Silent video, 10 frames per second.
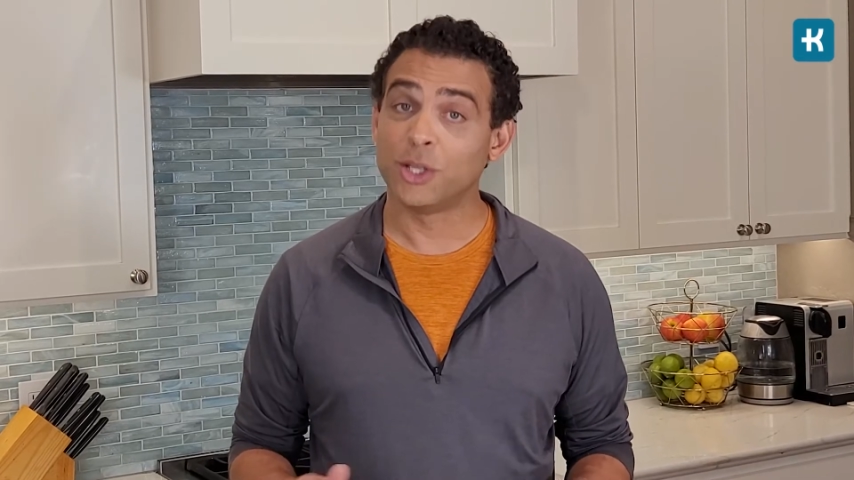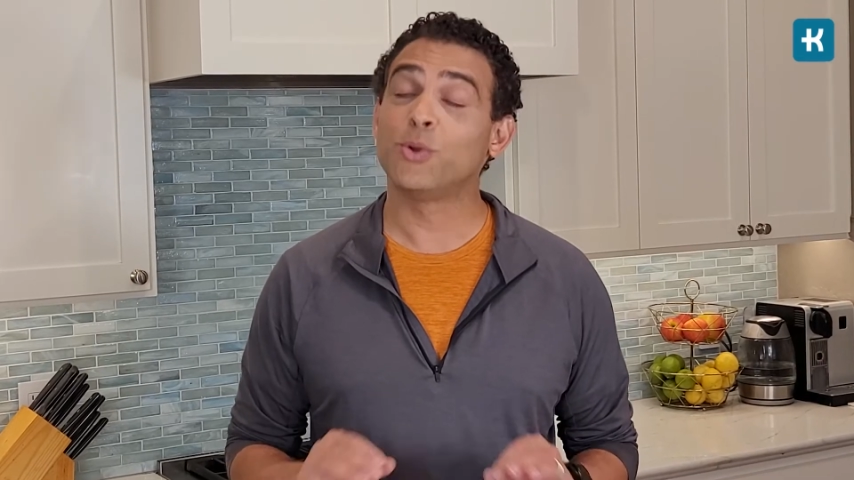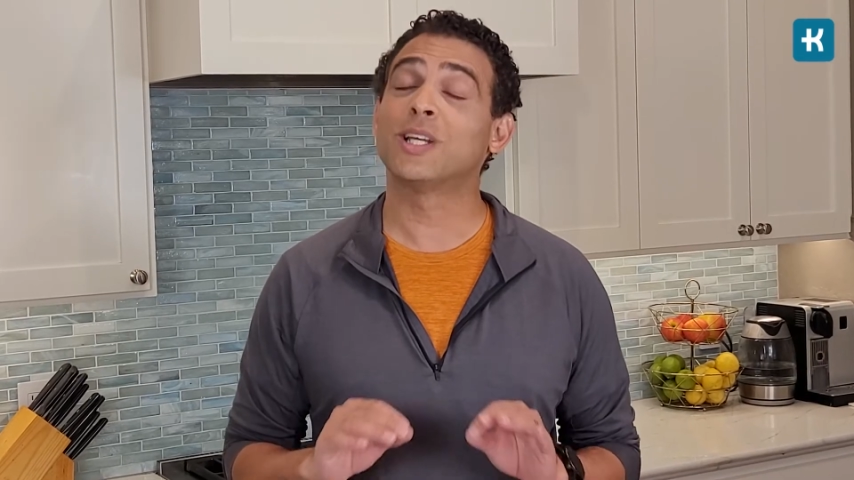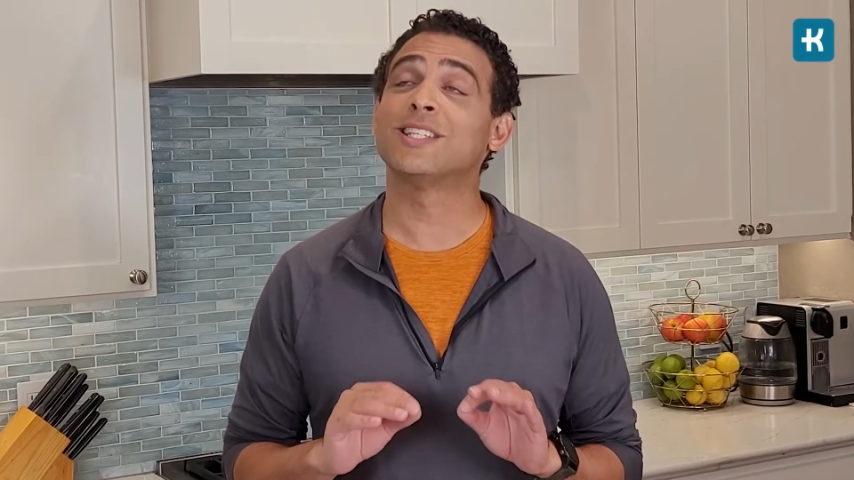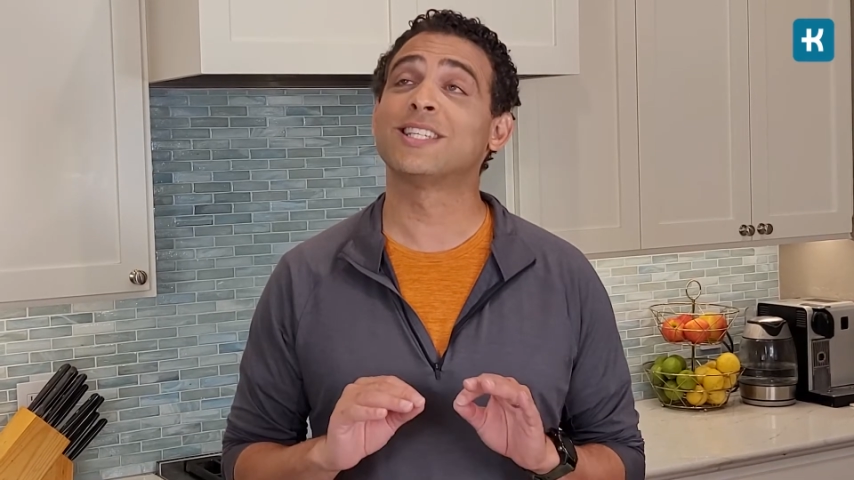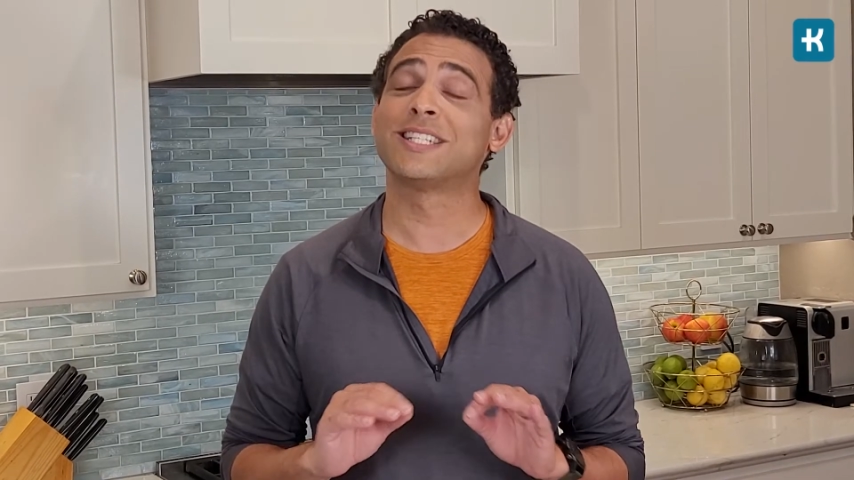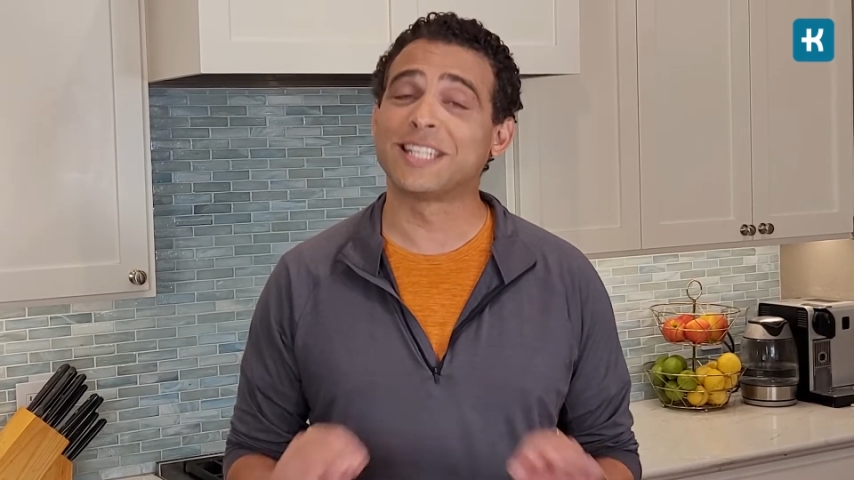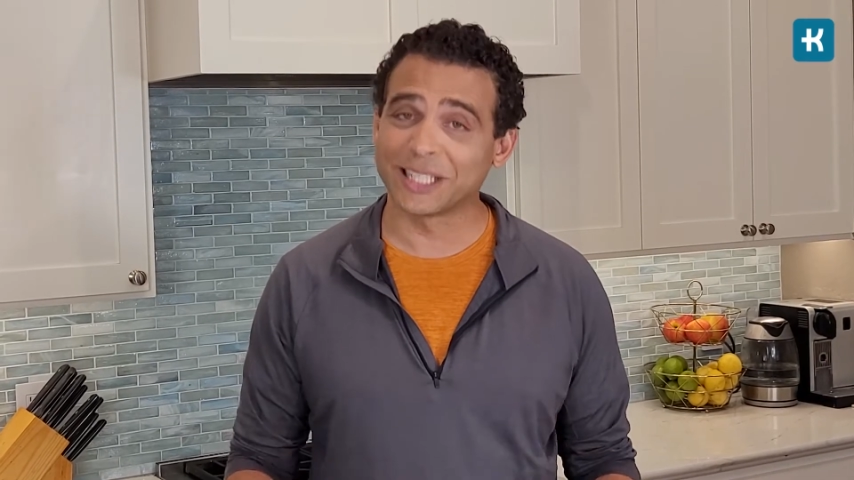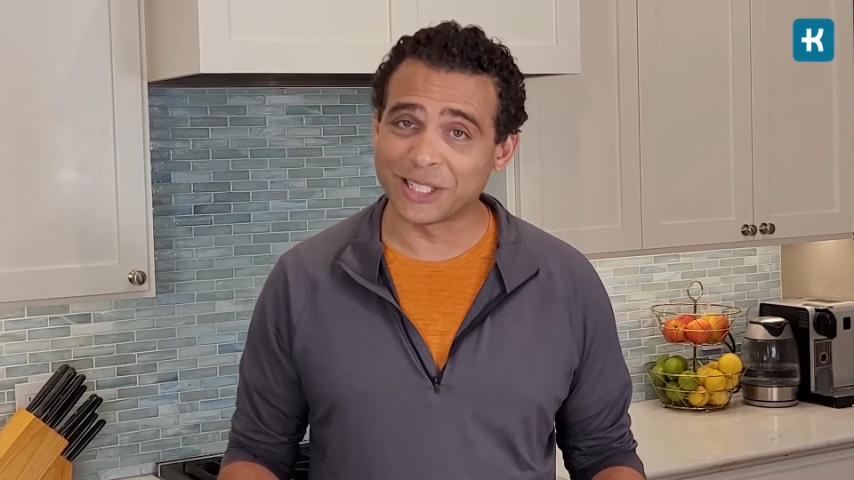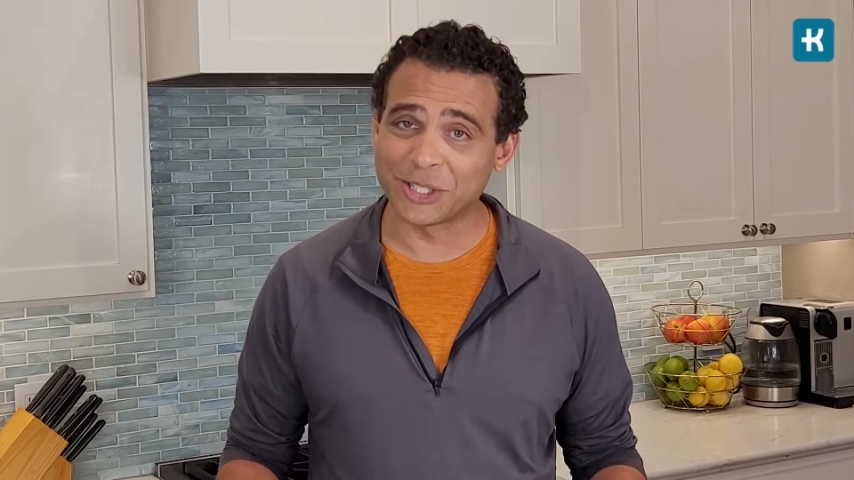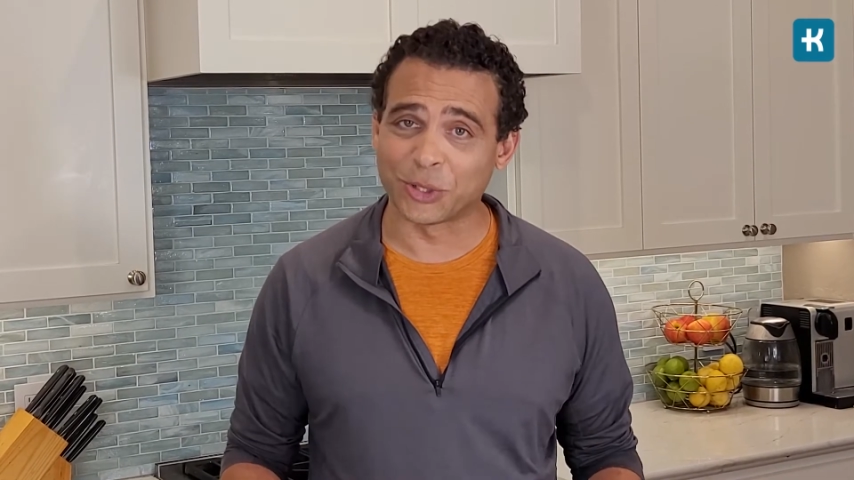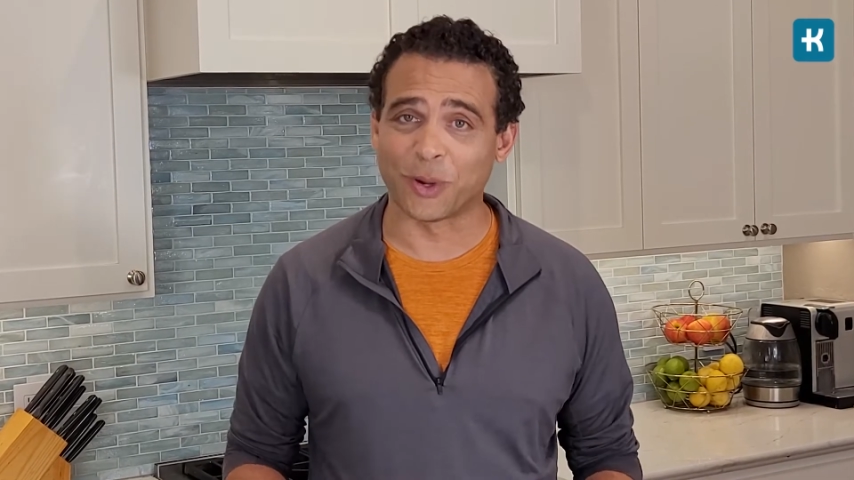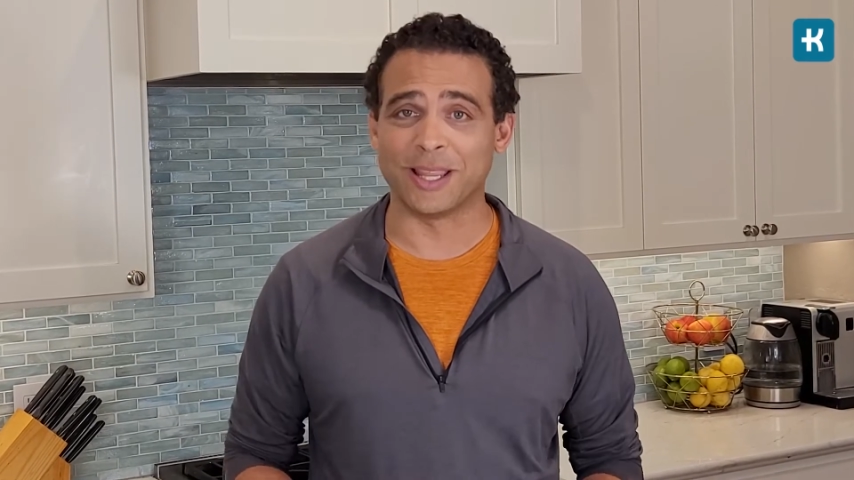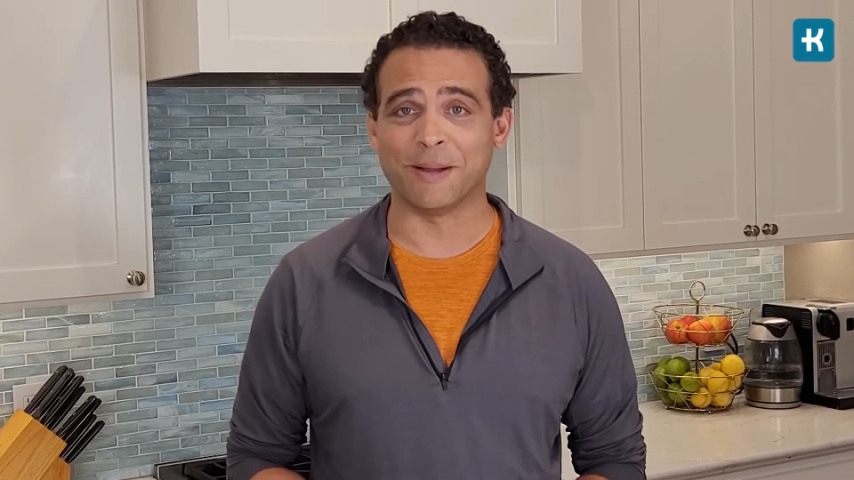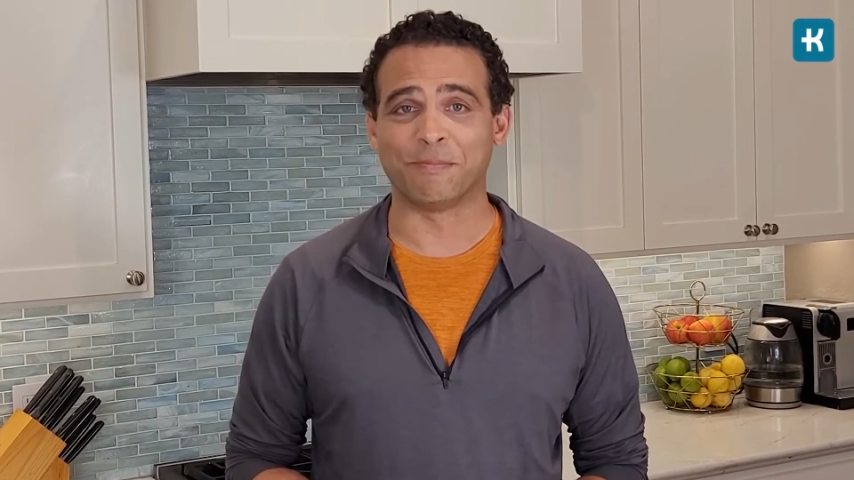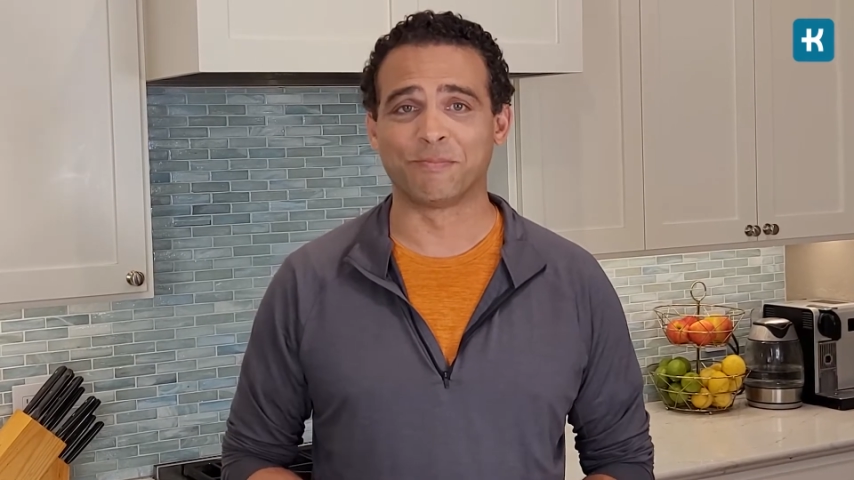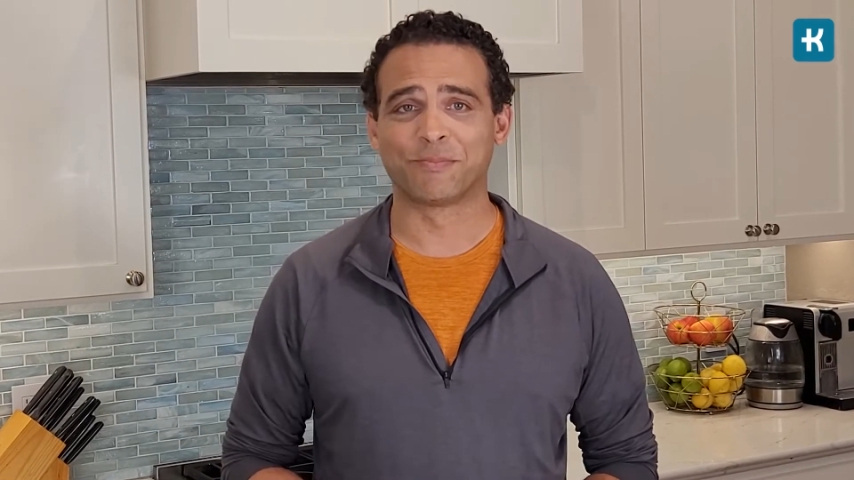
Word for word: you can still enjoy them